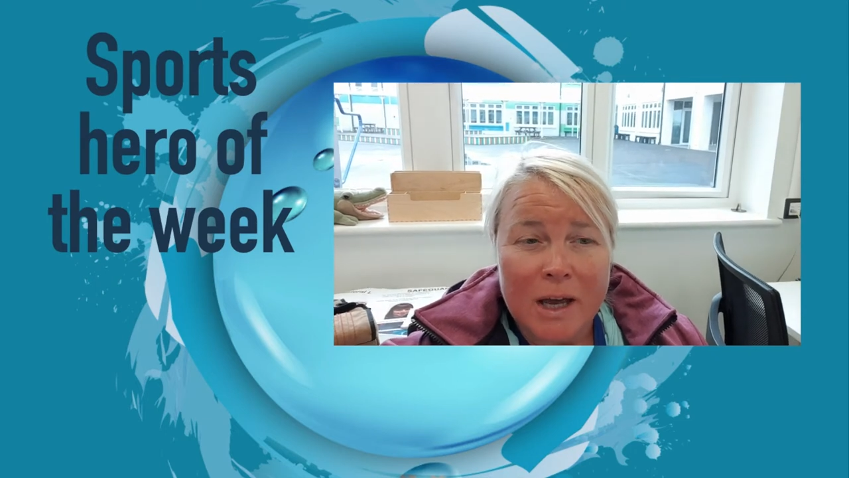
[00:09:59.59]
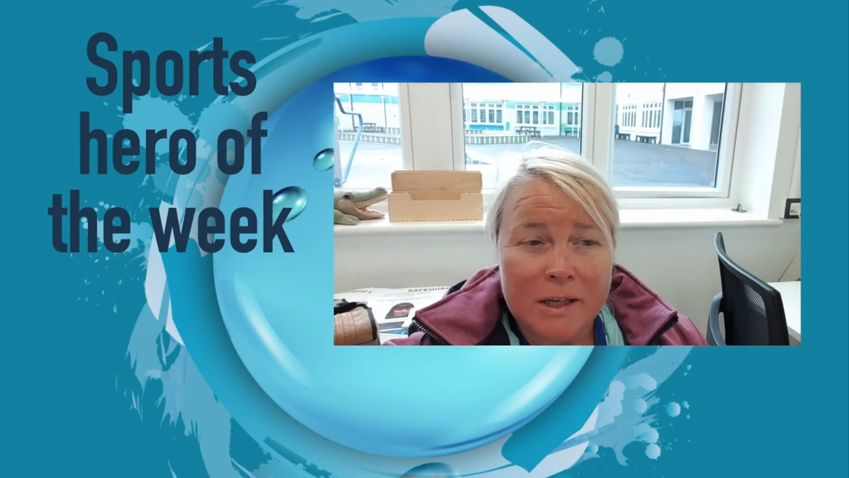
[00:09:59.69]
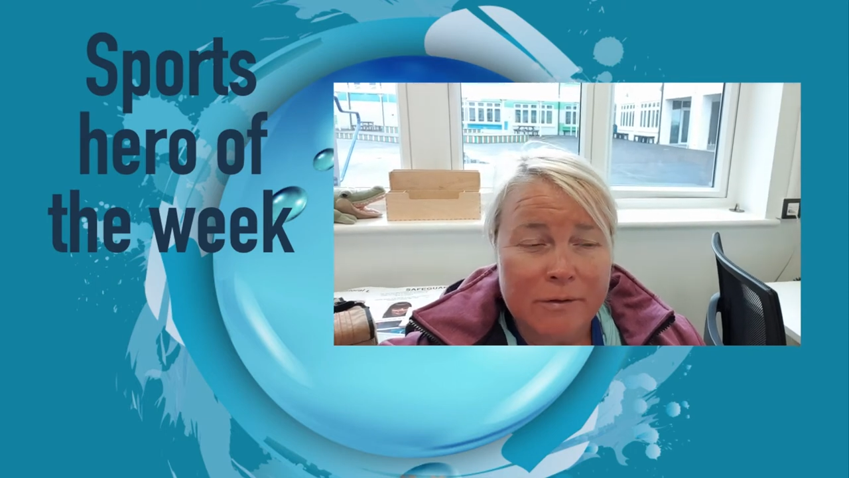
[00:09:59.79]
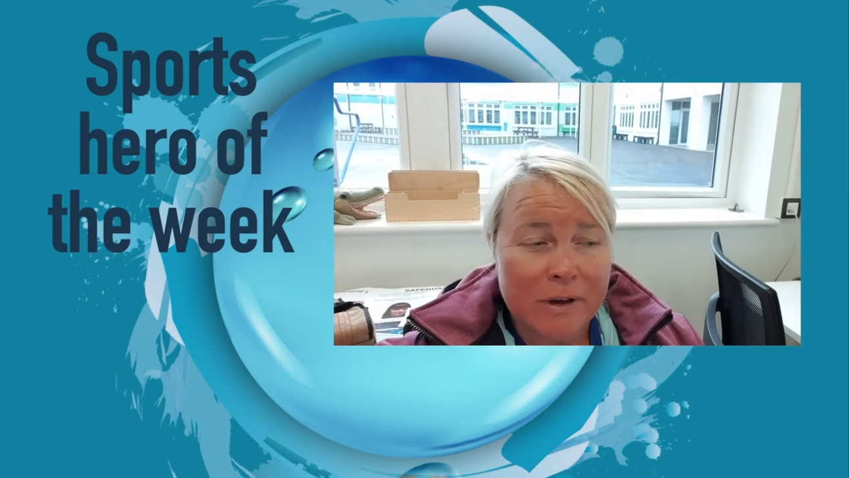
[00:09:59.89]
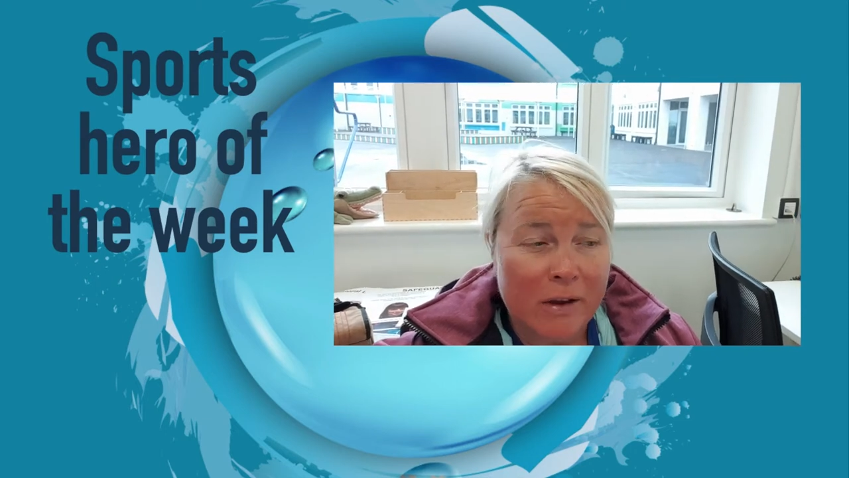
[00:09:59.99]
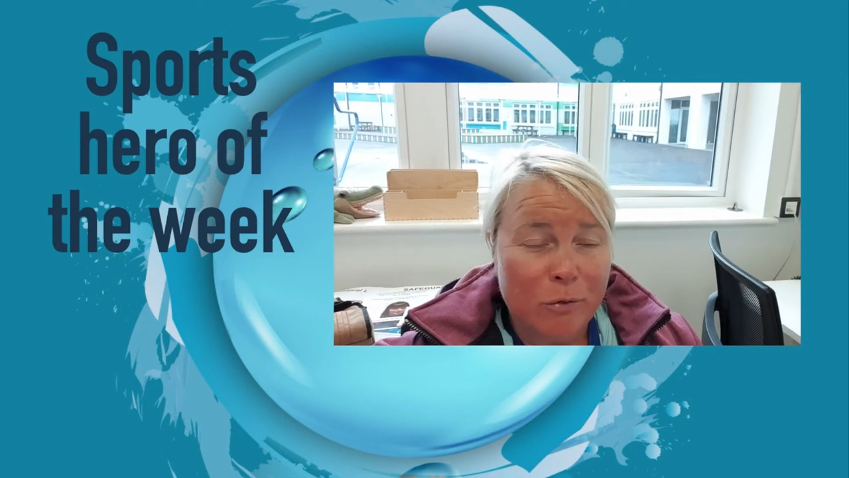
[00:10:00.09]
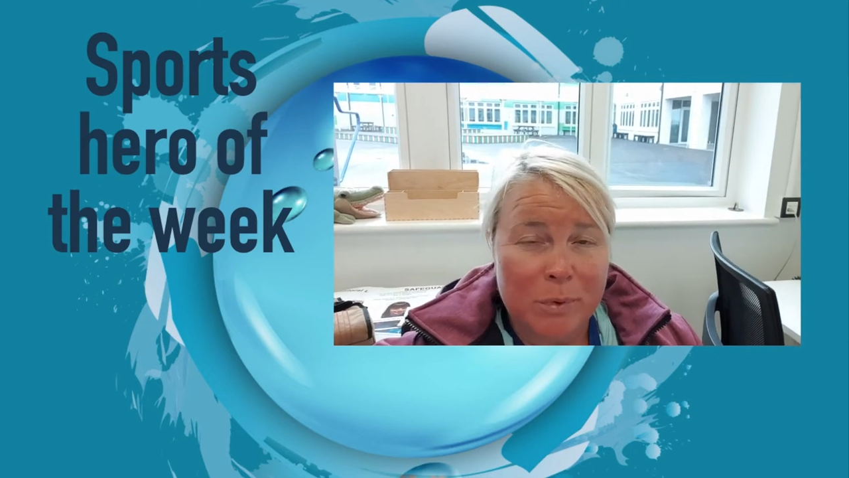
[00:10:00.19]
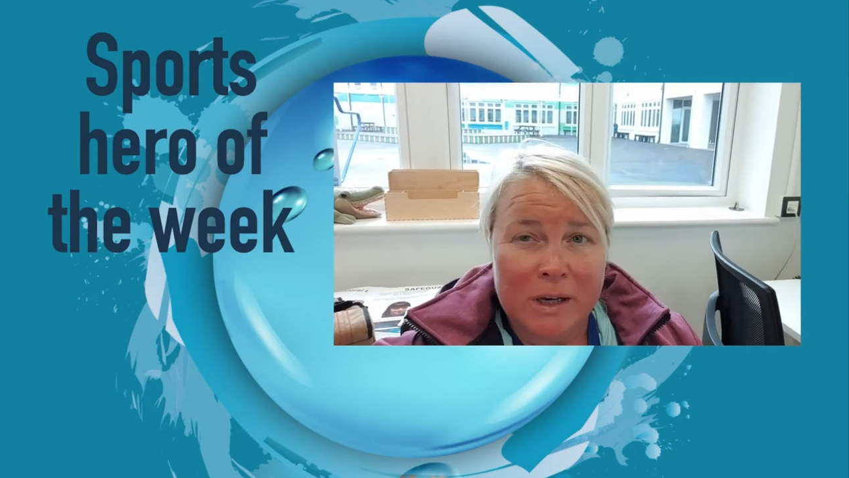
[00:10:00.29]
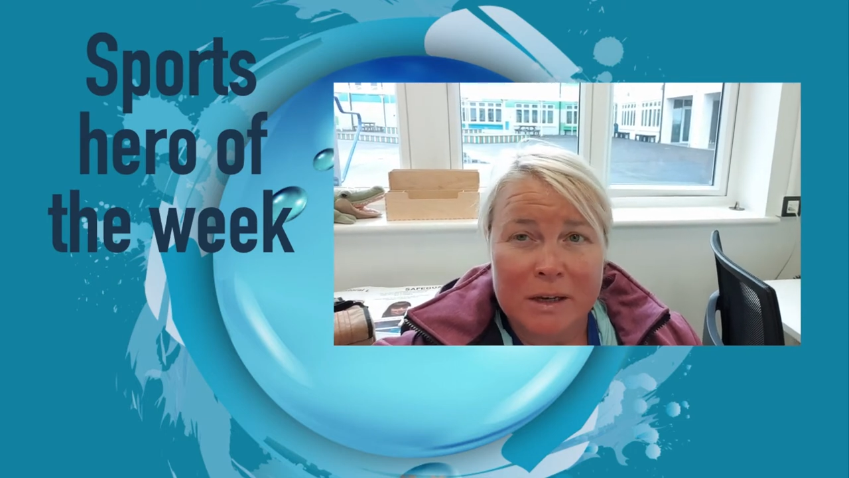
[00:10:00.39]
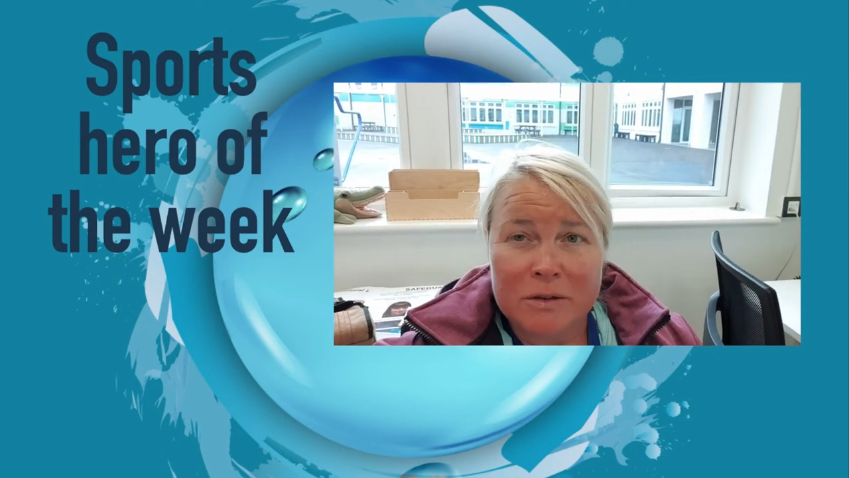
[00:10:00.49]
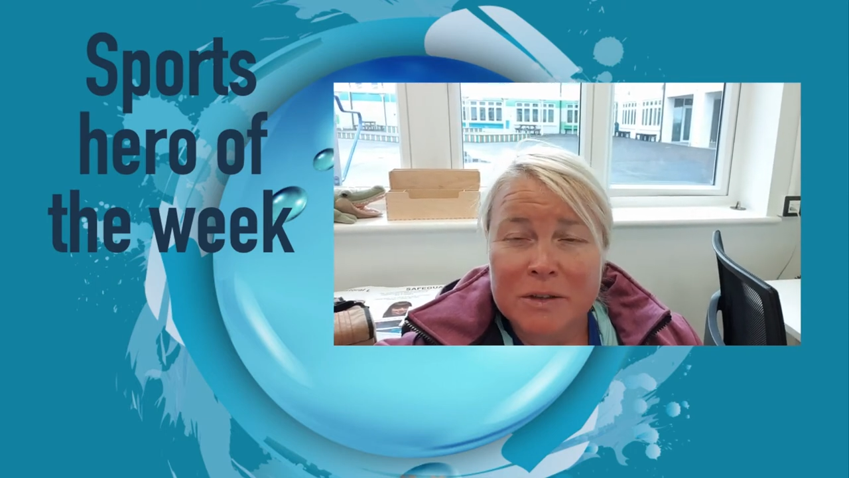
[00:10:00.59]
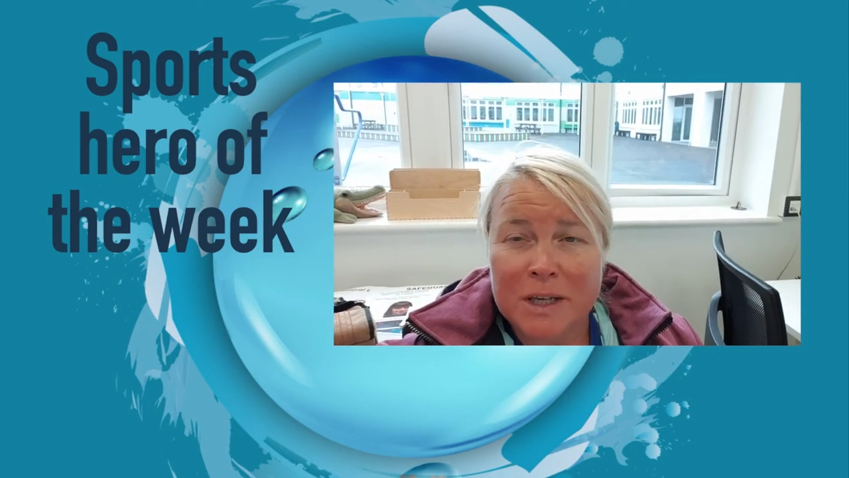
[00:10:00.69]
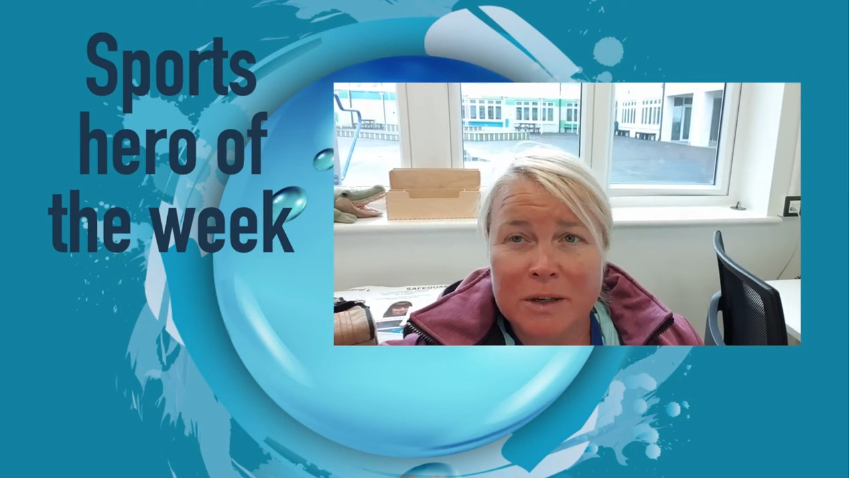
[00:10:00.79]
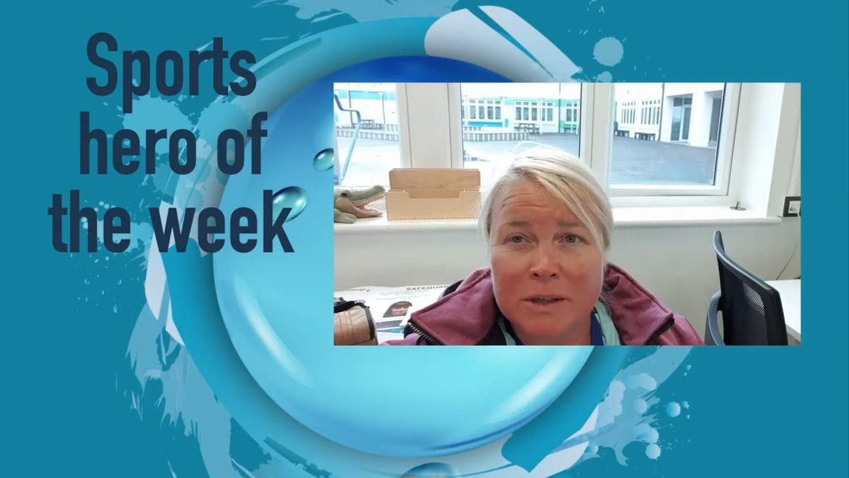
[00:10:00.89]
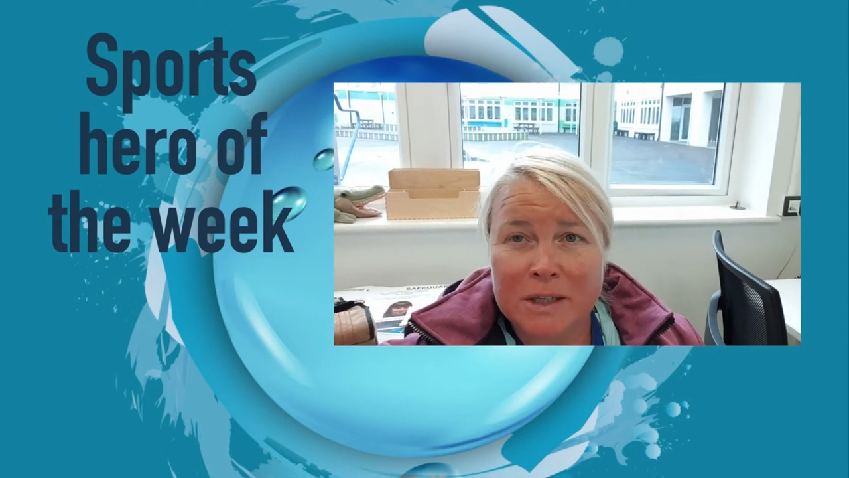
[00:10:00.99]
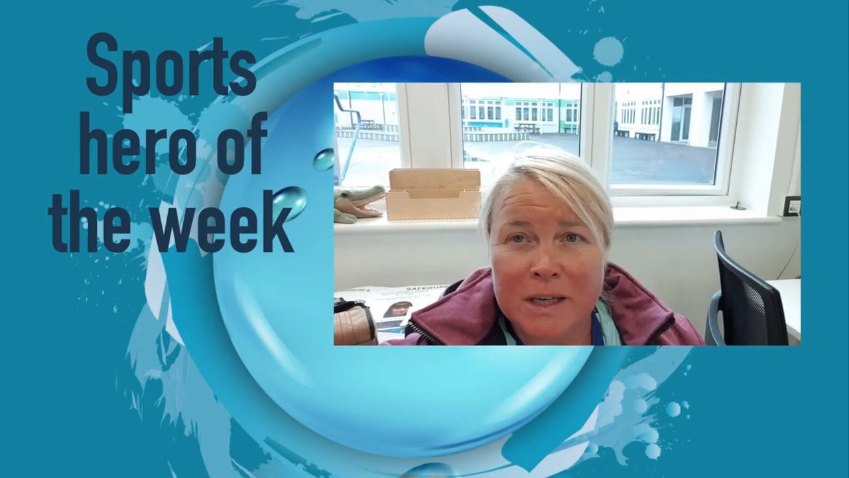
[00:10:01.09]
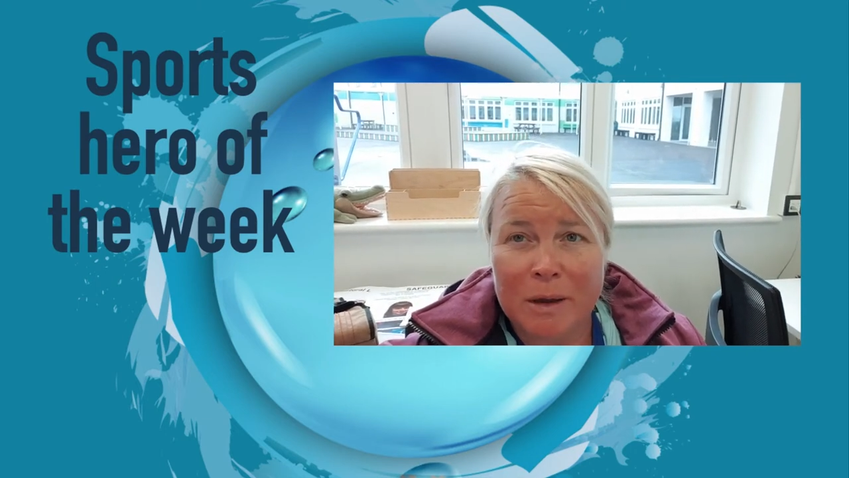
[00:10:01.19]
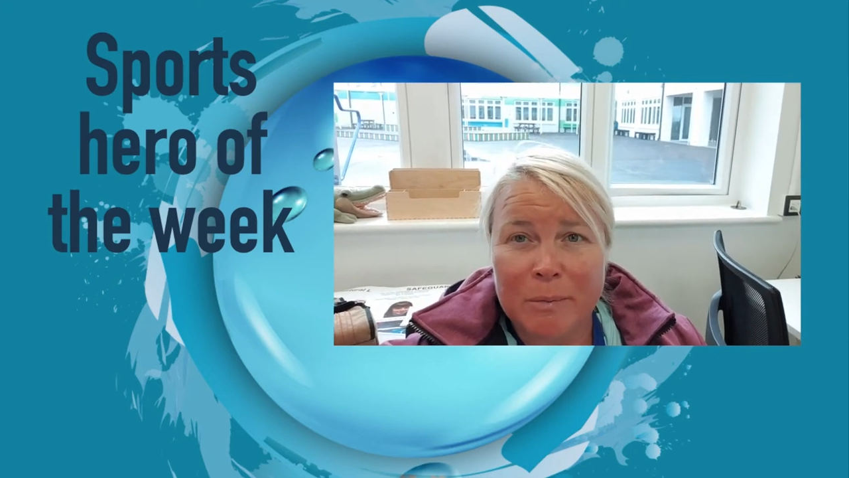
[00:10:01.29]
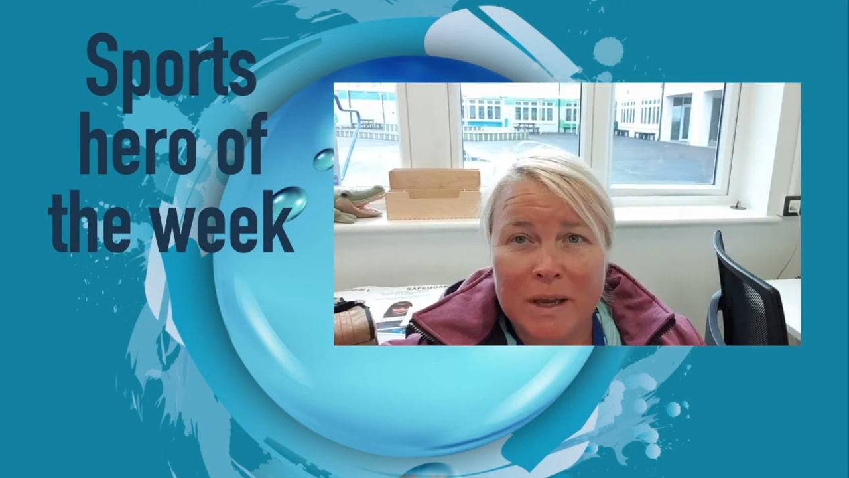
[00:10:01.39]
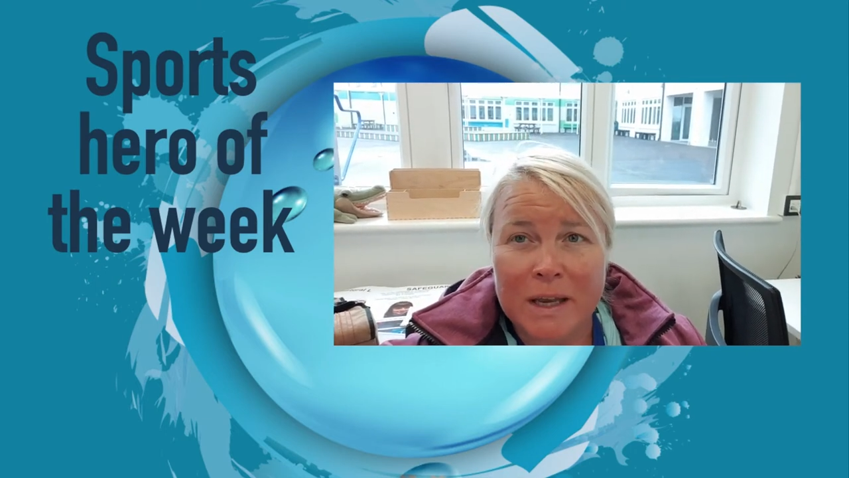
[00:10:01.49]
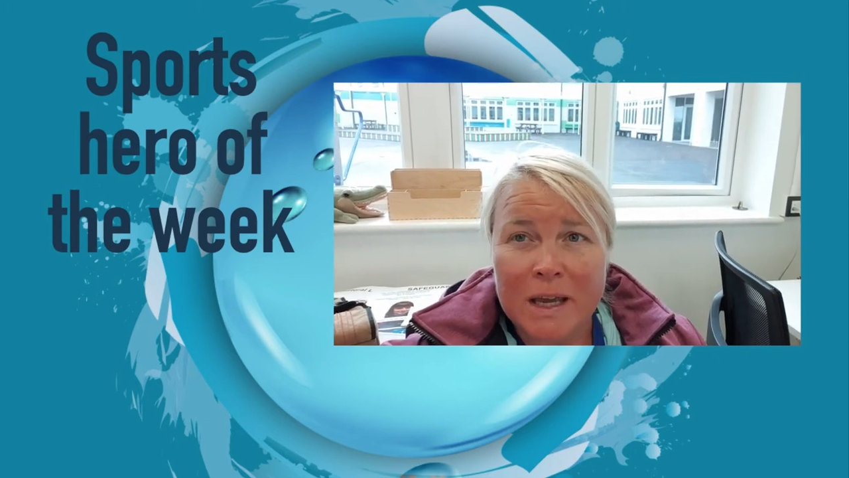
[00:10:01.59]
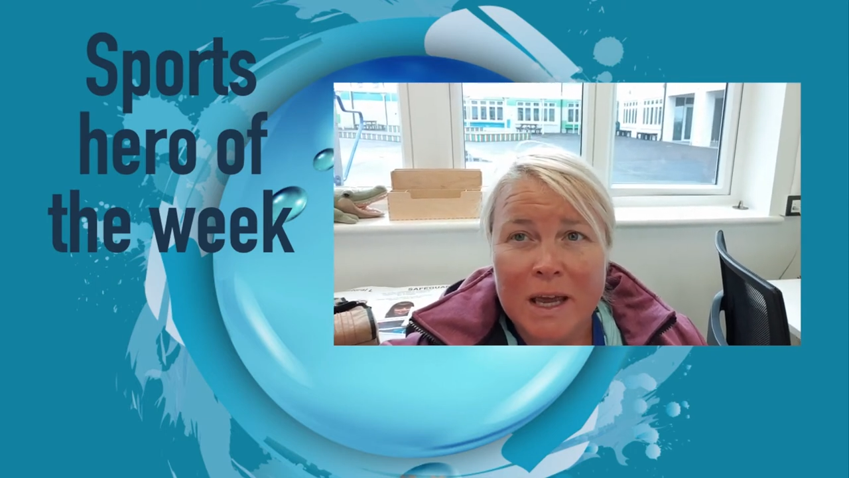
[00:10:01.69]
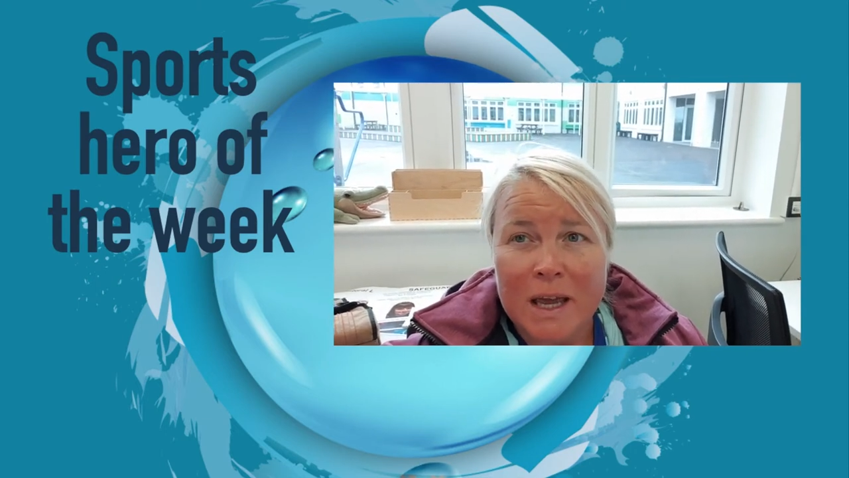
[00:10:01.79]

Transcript: And don't forget everybody, as you've seen on the DMB,